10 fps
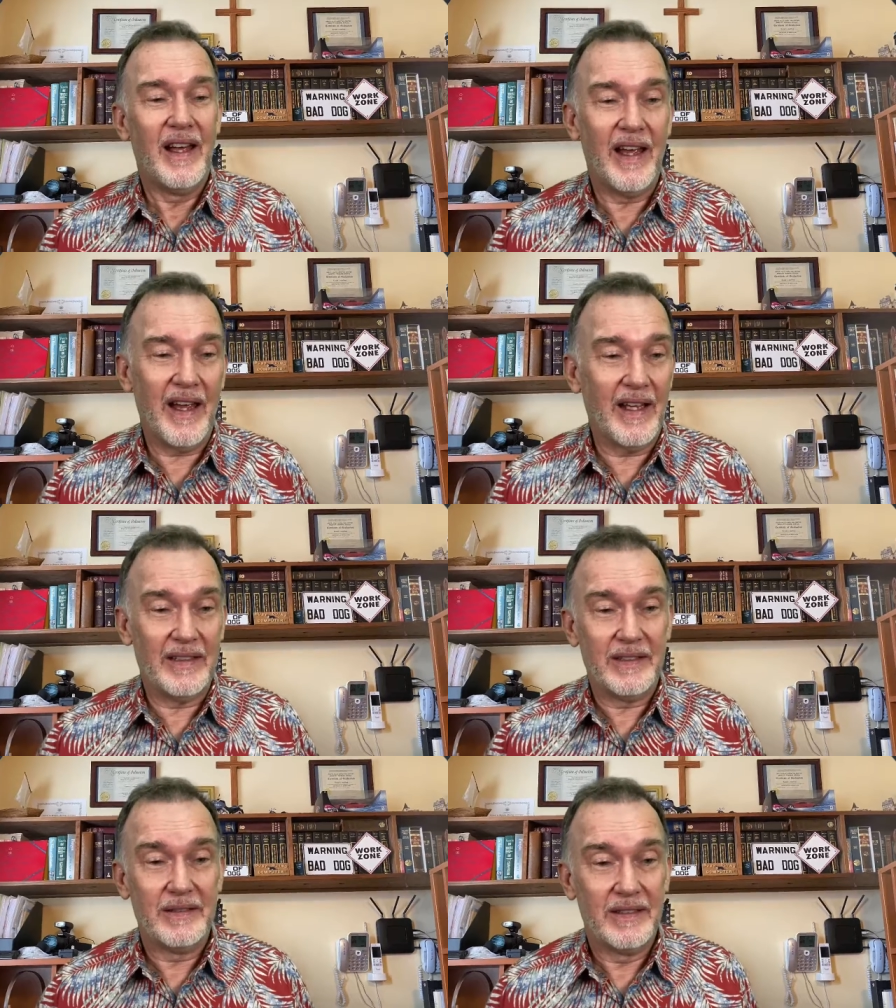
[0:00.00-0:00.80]

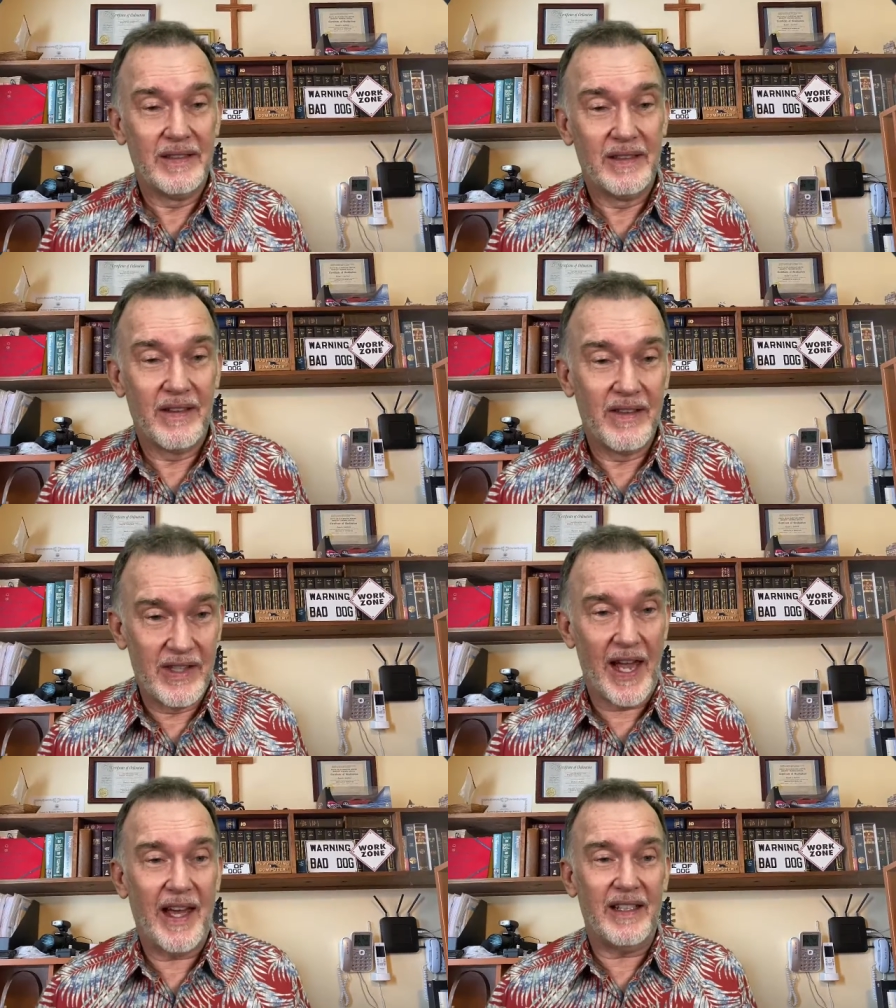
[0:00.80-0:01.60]
And
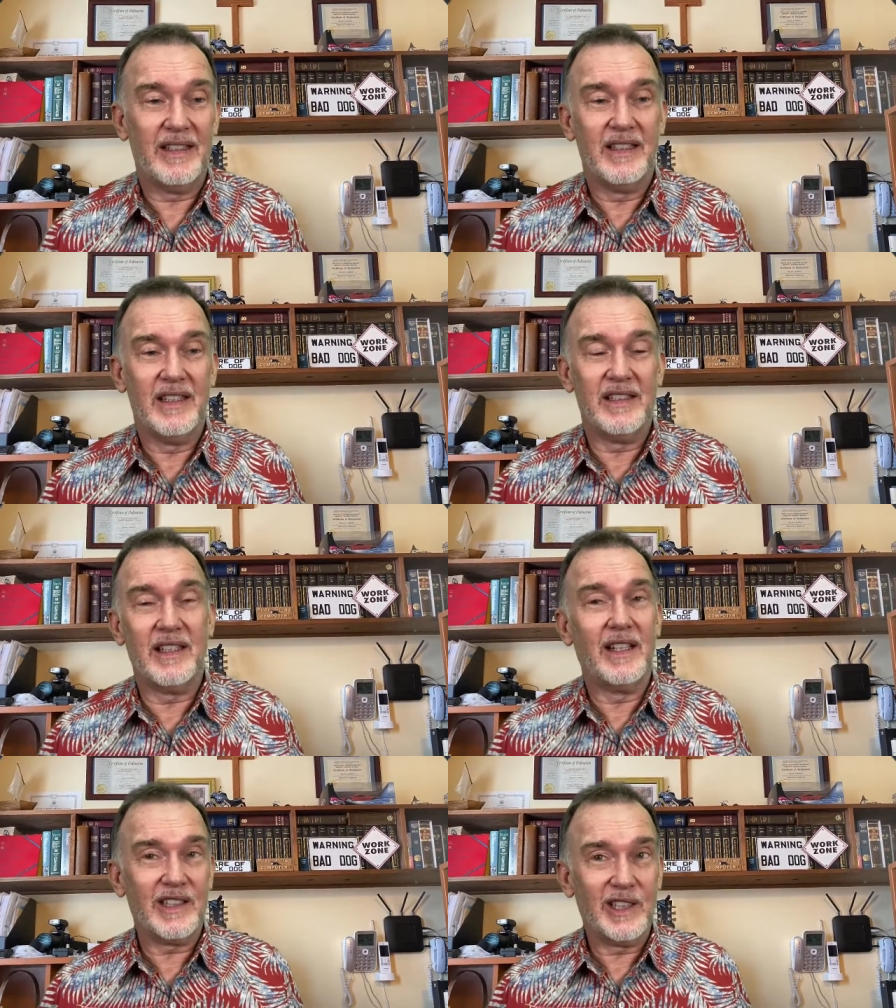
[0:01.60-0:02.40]
that is an
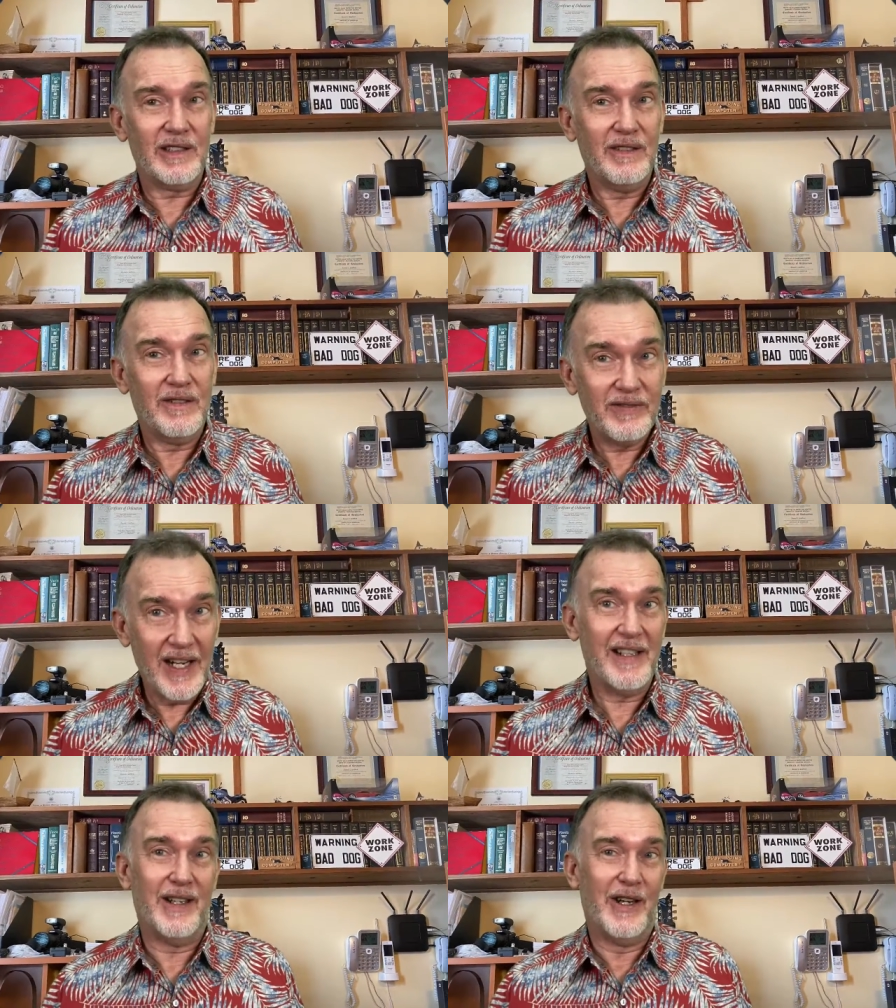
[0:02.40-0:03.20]
electric
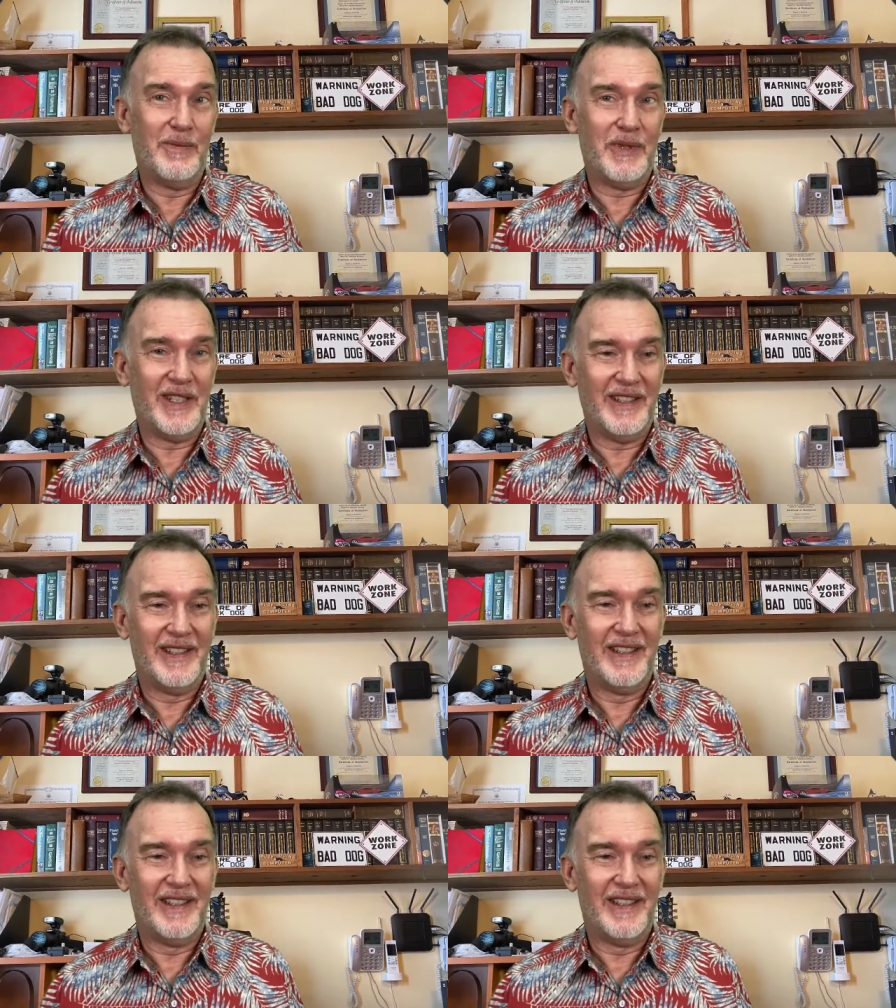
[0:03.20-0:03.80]
frunk opener.